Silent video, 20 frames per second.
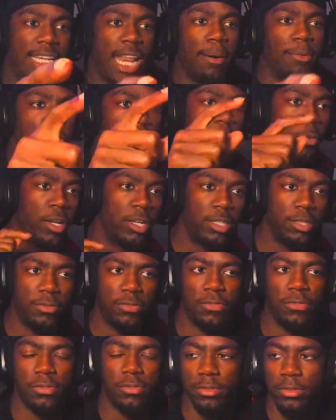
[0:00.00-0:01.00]
That was one of
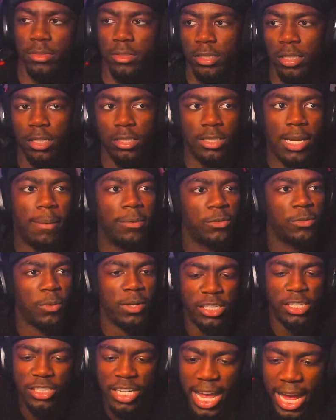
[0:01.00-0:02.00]
that was one
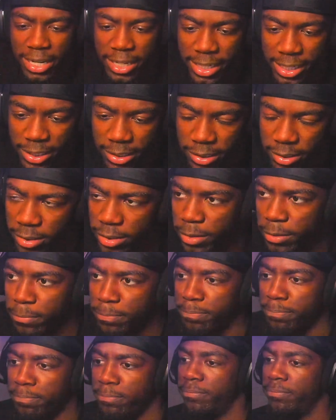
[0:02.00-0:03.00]
of JID's
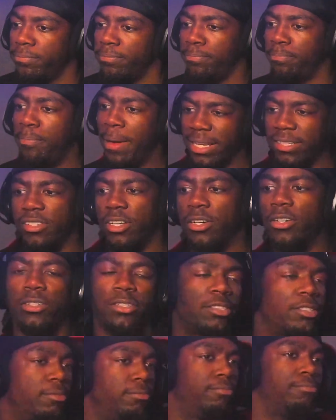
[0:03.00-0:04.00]
best
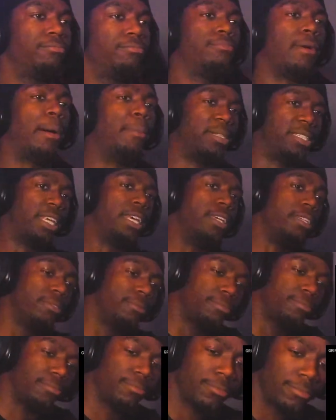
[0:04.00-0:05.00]
songs. I'm gonna say
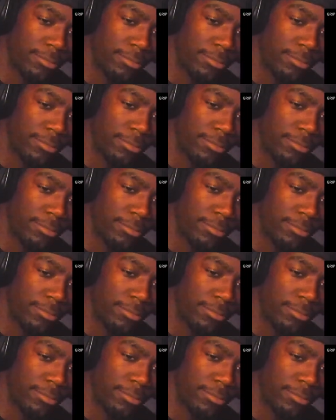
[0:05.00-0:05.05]
it.